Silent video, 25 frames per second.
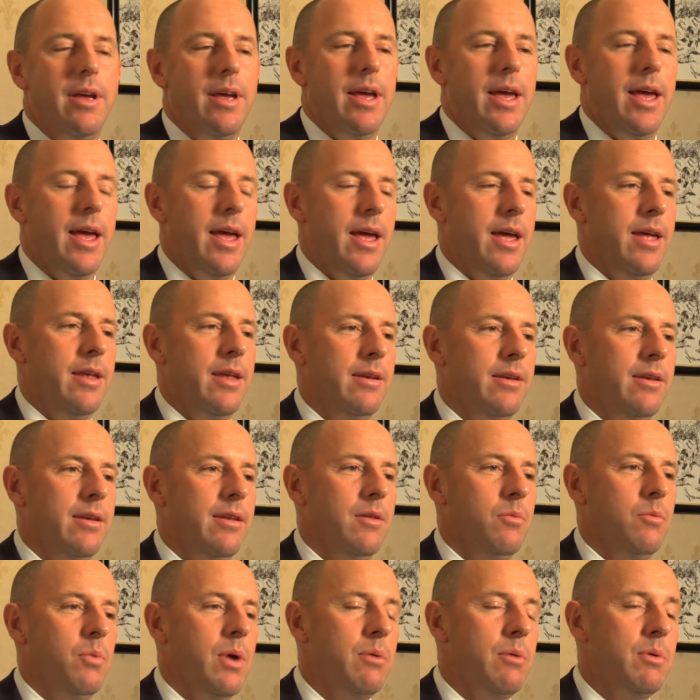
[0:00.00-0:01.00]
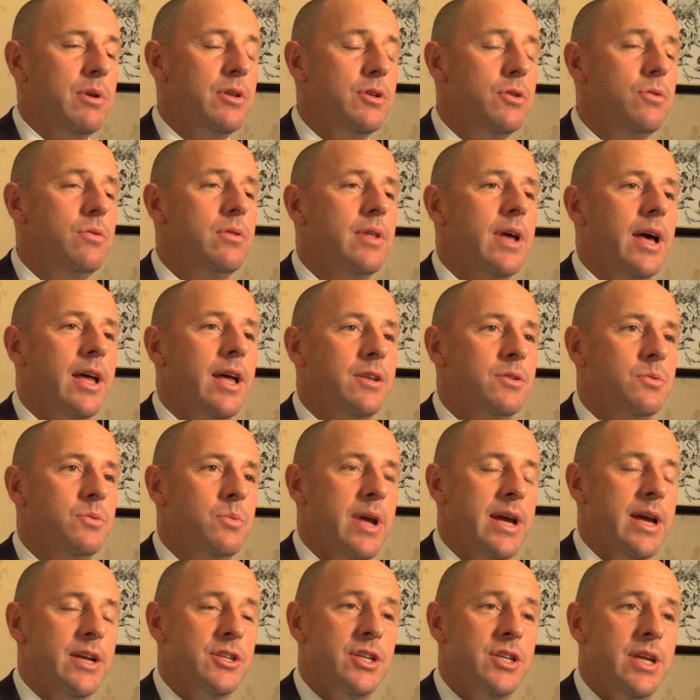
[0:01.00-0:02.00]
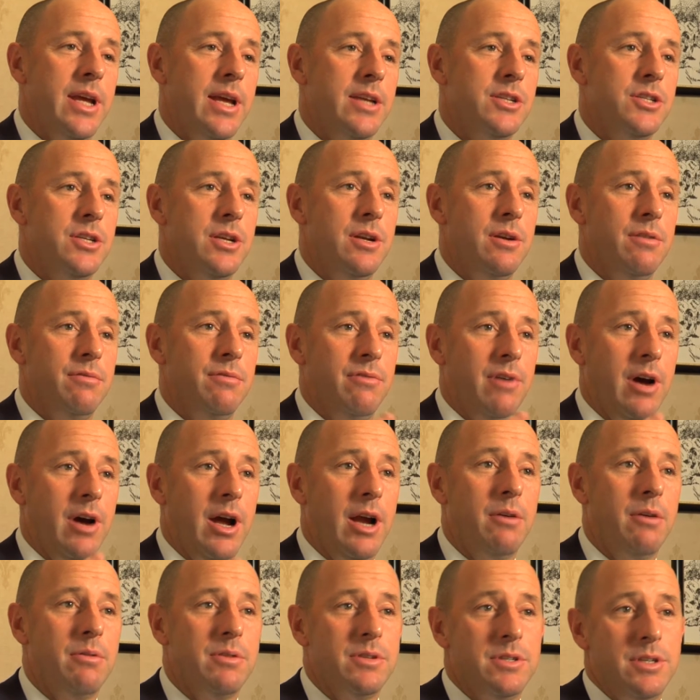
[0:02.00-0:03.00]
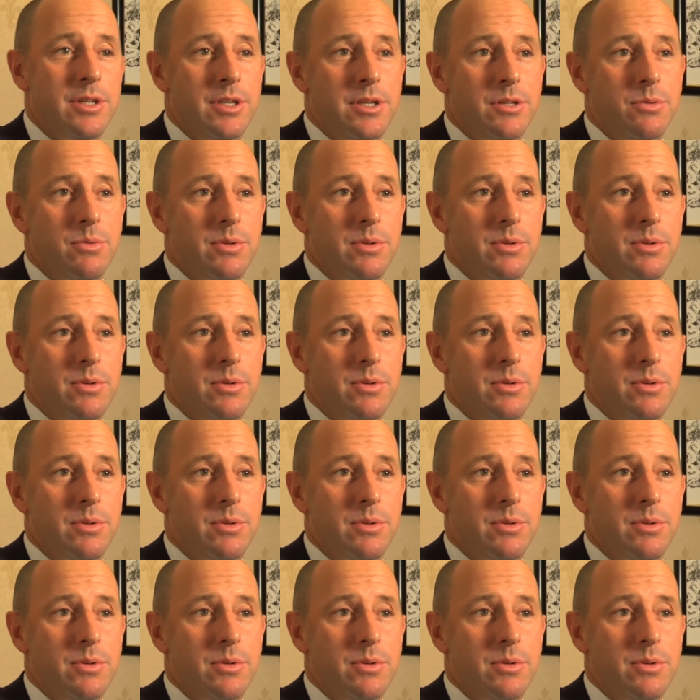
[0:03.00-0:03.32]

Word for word: And the way we do that is we actually engineer viruses,